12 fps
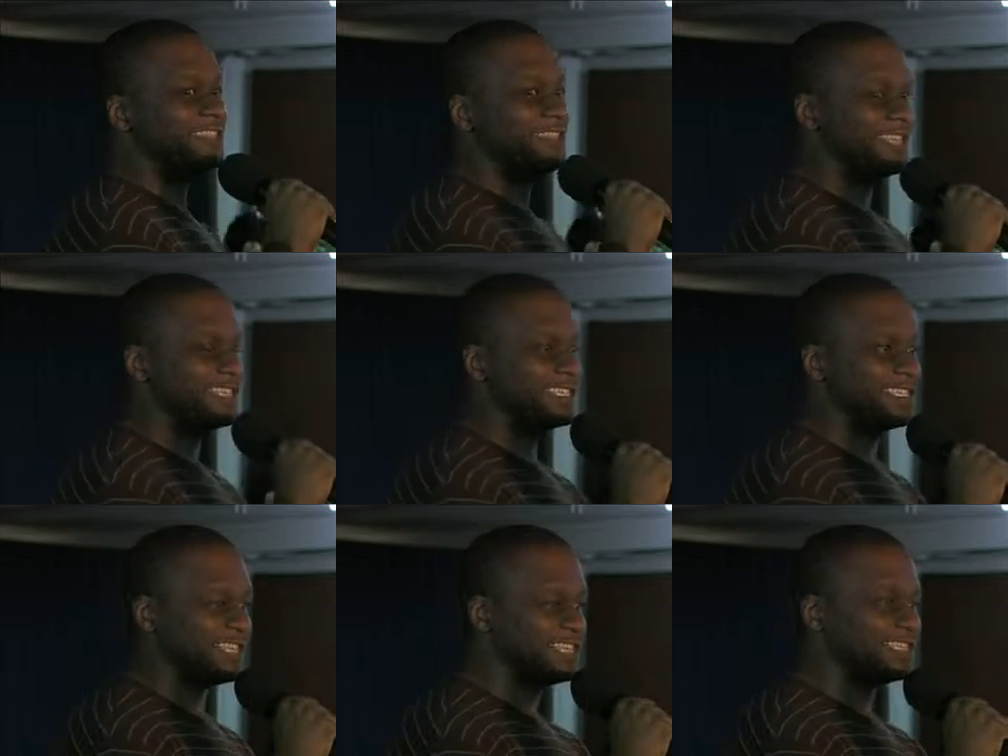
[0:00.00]
and this
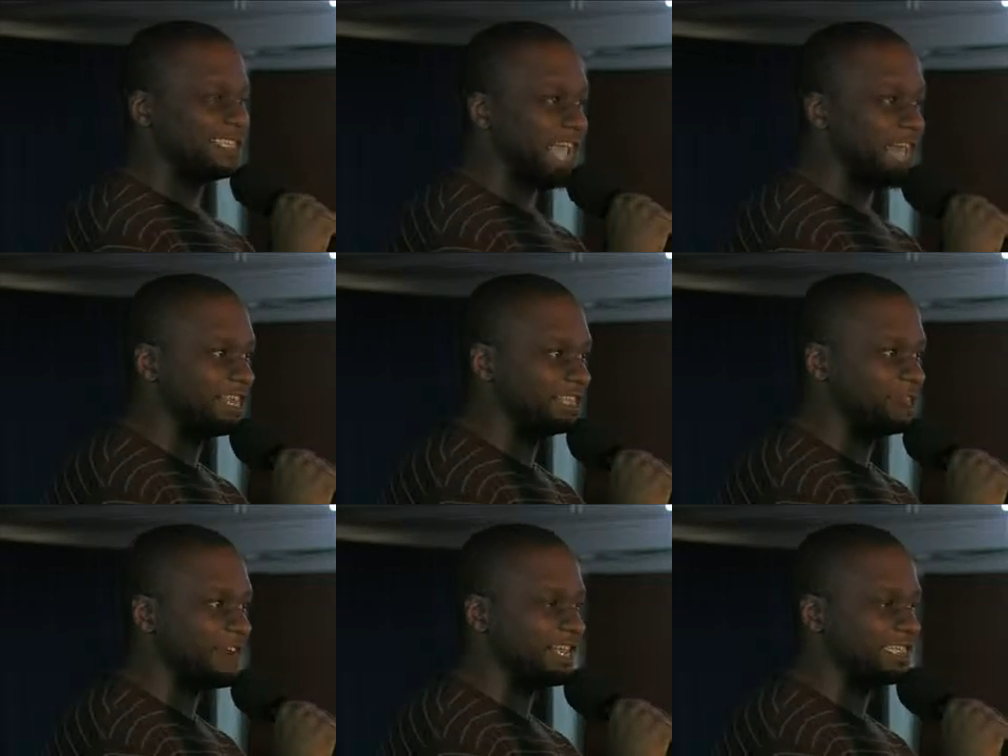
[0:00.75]
this challenge,
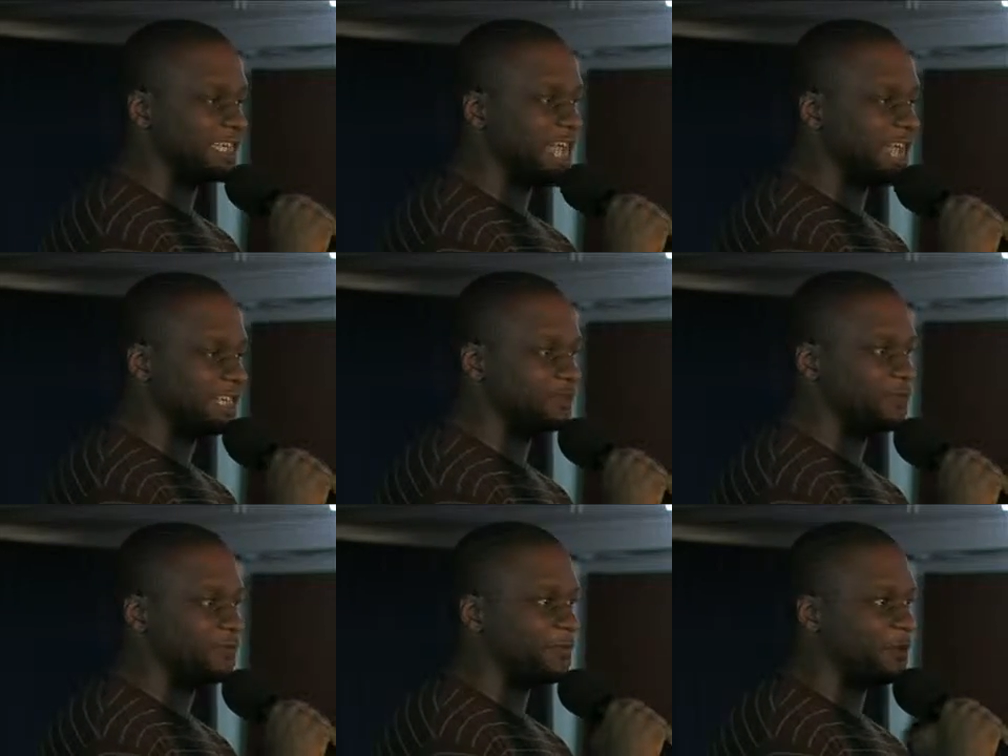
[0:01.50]
this great challenge
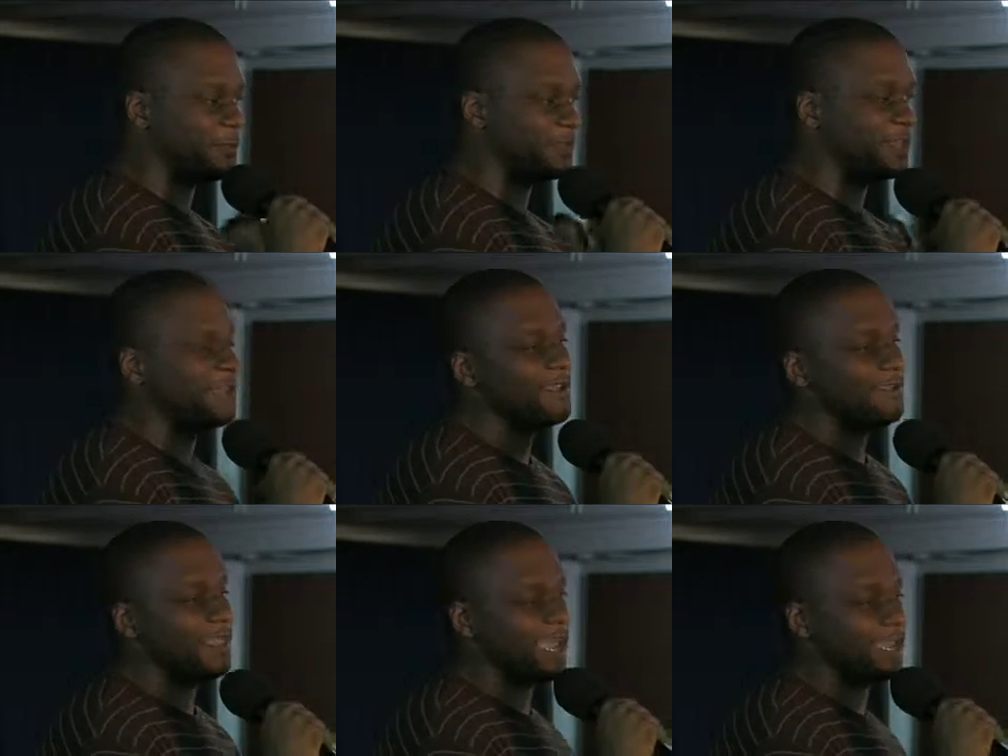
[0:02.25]
before me.
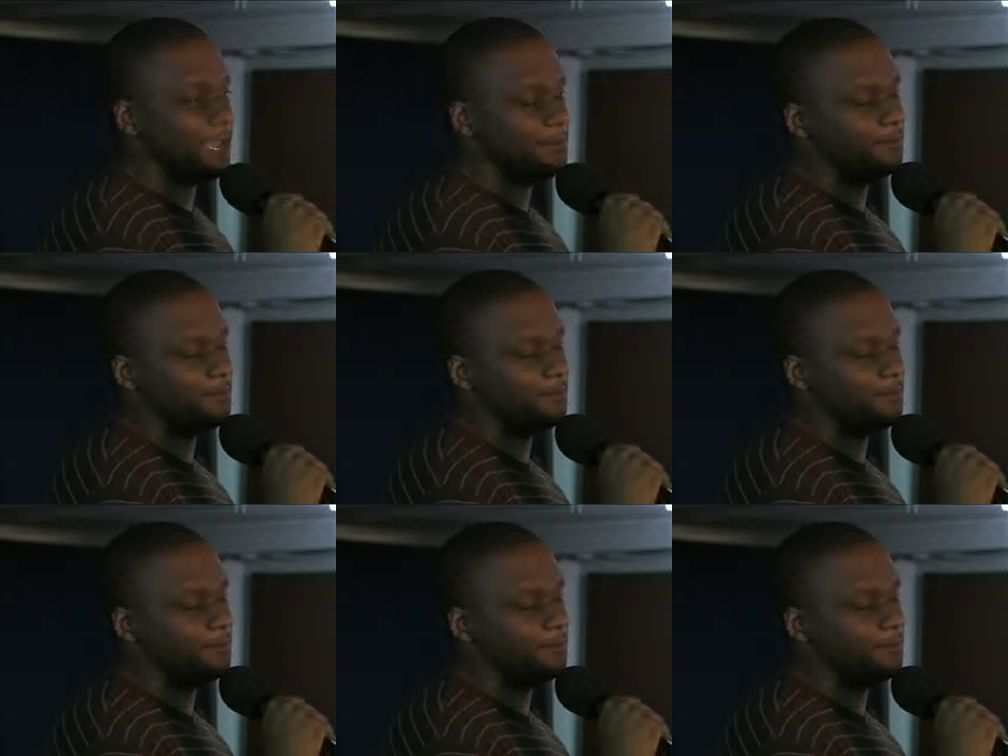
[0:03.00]
Like